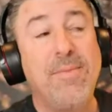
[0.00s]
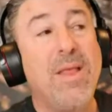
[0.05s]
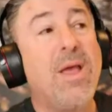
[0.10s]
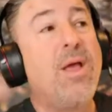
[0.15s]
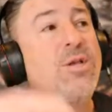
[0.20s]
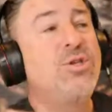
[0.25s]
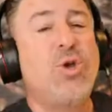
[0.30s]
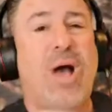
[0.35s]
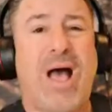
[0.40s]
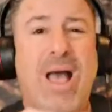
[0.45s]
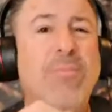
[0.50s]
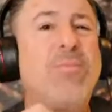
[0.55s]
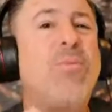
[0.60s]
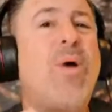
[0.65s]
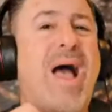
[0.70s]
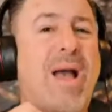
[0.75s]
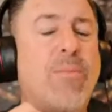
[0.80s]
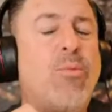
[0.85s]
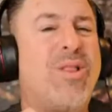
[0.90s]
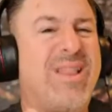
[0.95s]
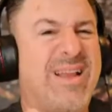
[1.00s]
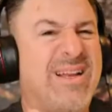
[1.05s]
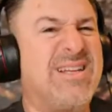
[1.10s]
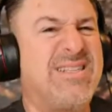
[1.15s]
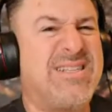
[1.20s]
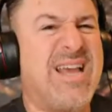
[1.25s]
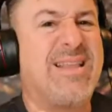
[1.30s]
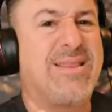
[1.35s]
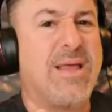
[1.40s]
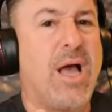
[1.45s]
So I'm I'm willing to
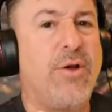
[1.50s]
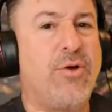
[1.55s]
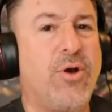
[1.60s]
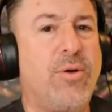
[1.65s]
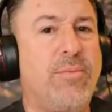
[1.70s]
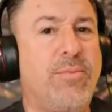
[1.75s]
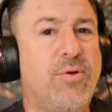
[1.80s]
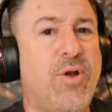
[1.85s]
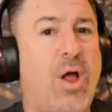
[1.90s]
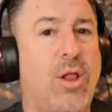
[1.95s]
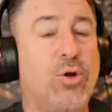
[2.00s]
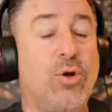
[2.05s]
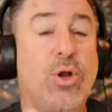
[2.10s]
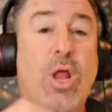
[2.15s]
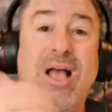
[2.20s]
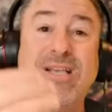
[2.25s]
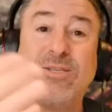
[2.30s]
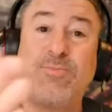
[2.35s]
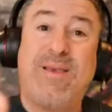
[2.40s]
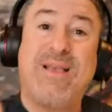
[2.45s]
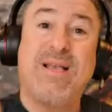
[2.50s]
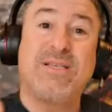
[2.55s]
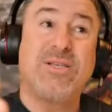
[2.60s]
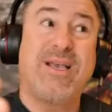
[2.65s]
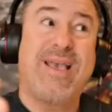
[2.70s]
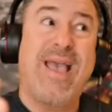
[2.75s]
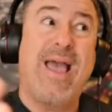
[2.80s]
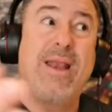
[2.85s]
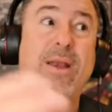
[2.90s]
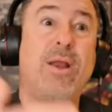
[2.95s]
take the $100 loss because
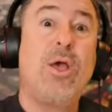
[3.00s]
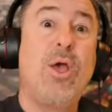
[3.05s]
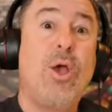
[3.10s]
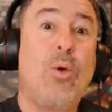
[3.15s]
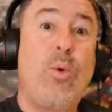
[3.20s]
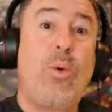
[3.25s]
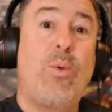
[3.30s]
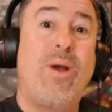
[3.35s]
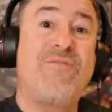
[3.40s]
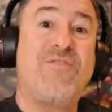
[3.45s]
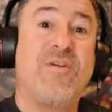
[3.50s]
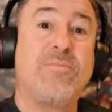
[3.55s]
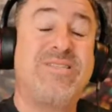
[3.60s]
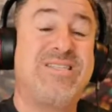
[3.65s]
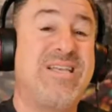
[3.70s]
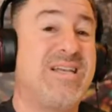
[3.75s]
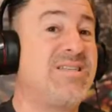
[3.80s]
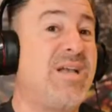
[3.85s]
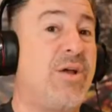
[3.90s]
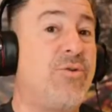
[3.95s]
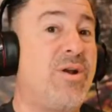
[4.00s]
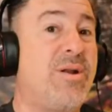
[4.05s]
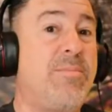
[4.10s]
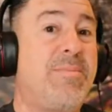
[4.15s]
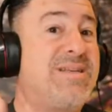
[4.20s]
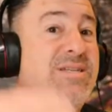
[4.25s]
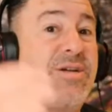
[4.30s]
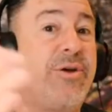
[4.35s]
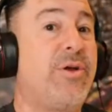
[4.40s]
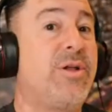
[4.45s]
again, we went from 600 in
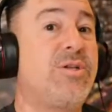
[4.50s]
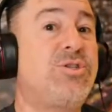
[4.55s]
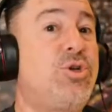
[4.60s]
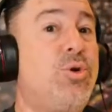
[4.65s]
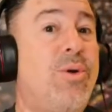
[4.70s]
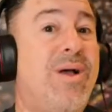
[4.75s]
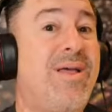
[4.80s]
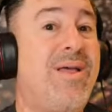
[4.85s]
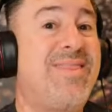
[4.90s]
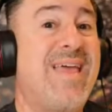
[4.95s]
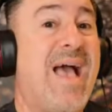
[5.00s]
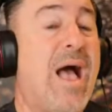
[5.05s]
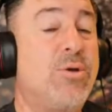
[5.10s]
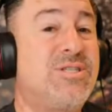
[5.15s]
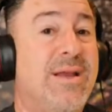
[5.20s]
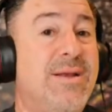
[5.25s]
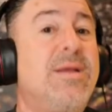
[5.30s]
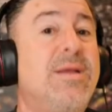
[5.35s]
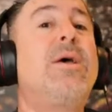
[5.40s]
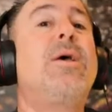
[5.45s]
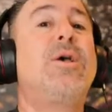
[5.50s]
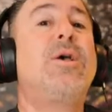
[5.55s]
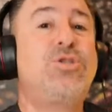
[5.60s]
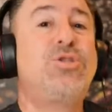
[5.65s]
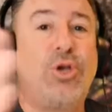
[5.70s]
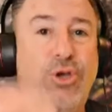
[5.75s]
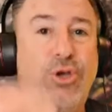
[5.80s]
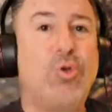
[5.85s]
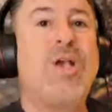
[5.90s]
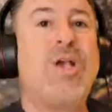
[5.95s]
material to a 1000
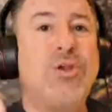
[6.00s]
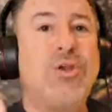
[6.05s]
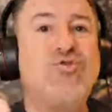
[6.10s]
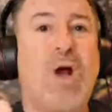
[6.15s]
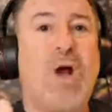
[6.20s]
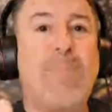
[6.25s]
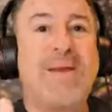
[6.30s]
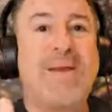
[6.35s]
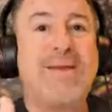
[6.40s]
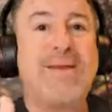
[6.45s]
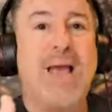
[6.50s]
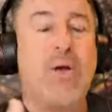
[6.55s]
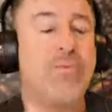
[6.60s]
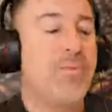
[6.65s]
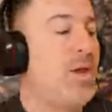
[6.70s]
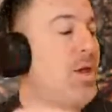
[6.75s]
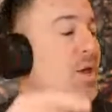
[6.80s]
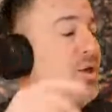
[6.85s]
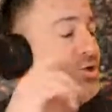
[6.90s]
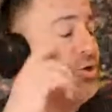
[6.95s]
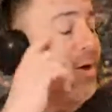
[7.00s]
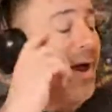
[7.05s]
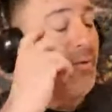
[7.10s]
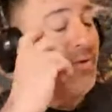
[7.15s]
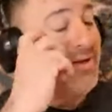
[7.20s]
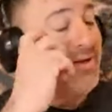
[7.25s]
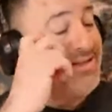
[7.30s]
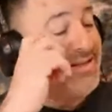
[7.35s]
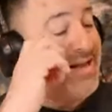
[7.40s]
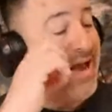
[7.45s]
so you can drop it down.
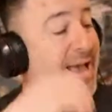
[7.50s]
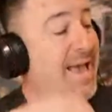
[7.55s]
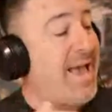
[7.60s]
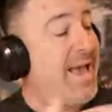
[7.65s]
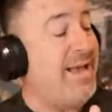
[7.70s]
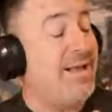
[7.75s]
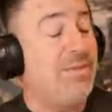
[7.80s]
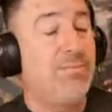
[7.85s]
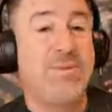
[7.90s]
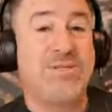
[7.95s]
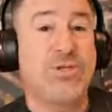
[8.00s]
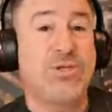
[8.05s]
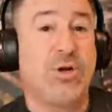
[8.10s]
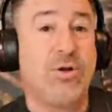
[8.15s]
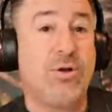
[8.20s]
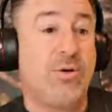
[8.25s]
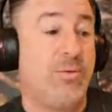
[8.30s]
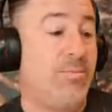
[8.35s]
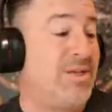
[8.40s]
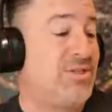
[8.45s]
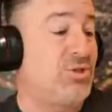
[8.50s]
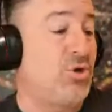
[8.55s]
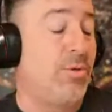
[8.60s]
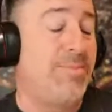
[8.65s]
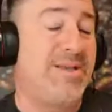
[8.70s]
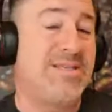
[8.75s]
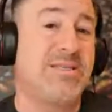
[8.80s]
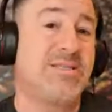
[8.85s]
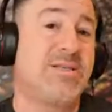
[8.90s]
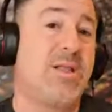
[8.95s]
So I would say, hey, Mr. Mr.
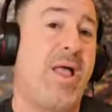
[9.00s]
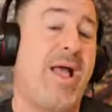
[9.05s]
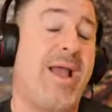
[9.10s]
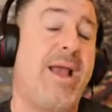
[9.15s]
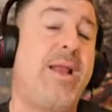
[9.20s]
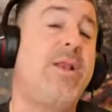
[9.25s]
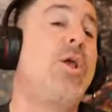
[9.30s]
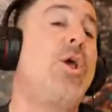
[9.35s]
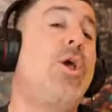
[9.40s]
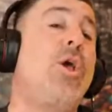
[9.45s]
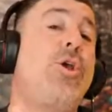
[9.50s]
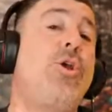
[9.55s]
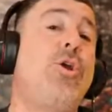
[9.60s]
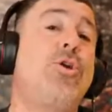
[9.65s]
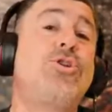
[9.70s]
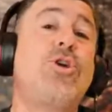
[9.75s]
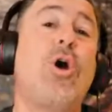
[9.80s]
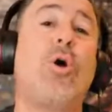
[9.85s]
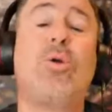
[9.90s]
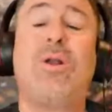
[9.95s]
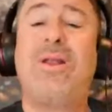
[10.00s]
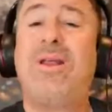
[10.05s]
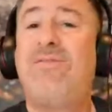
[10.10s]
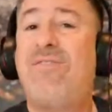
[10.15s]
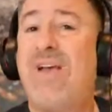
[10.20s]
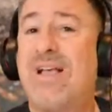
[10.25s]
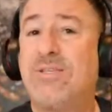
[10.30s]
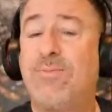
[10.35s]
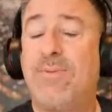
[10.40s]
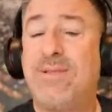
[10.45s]
or Mrs. Client, your total
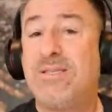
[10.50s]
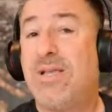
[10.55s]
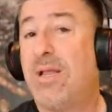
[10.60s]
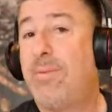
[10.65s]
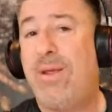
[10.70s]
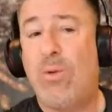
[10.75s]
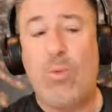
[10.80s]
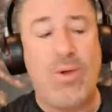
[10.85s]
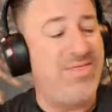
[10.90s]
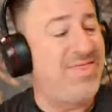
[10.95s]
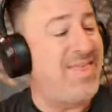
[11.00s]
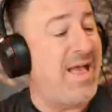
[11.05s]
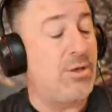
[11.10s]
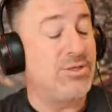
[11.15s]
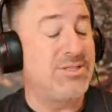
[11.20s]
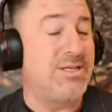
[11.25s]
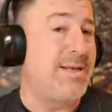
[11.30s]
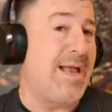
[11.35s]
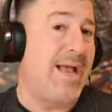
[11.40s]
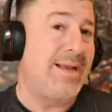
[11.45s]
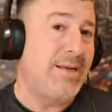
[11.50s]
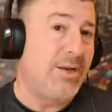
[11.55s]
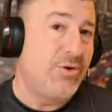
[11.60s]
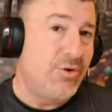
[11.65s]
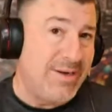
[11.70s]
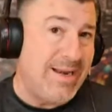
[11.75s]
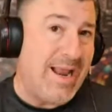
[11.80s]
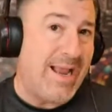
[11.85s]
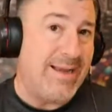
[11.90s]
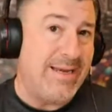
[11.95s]
investment is going to be
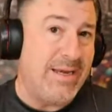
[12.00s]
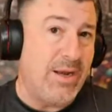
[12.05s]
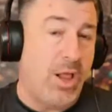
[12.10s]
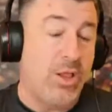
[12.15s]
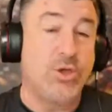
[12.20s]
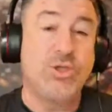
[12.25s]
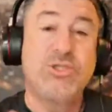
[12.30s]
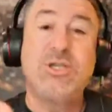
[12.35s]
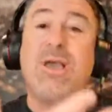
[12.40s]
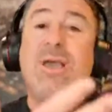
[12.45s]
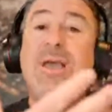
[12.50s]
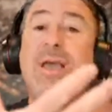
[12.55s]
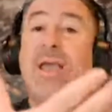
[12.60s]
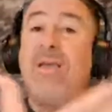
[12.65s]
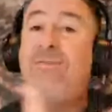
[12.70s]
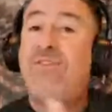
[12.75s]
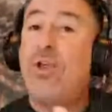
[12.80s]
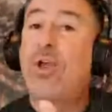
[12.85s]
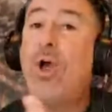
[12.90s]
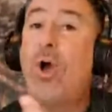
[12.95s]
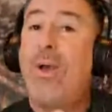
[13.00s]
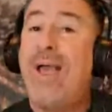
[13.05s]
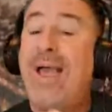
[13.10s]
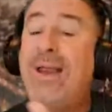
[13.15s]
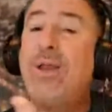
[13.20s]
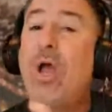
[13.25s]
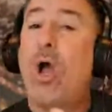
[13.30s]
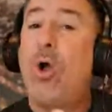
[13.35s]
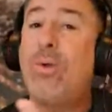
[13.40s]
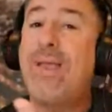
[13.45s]
$1,990. If you go ahead and
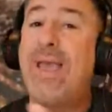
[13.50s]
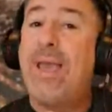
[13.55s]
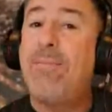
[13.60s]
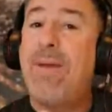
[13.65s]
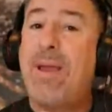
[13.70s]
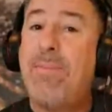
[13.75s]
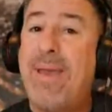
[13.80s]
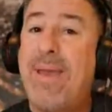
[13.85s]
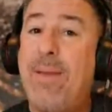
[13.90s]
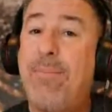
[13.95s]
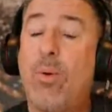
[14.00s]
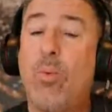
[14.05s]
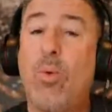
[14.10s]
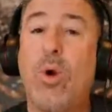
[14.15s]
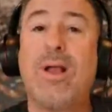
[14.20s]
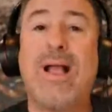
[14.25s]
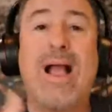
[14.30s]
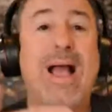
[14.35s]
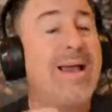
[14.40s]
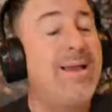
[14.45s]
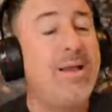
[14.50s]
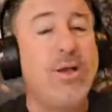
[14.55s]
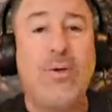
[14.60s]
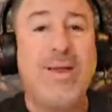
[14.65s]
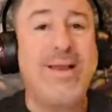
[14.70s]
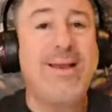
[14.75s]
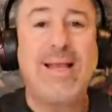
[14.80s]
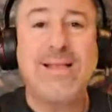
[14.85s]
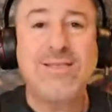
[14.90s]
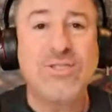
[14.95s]
okay my paperwork, I can go ahead and
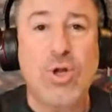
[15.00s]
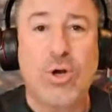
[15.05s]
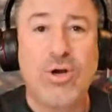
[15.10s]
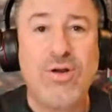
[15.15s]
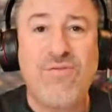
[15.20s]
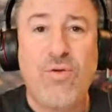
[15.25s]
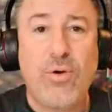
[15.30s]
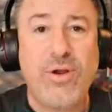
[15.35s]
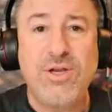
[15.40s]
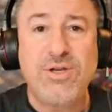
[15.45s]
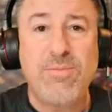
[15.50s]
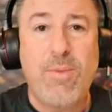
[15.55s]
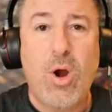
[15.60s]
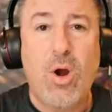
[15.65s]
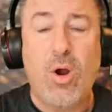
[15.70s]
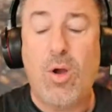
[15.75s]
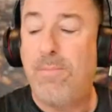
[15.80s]
get started for you tomorrow.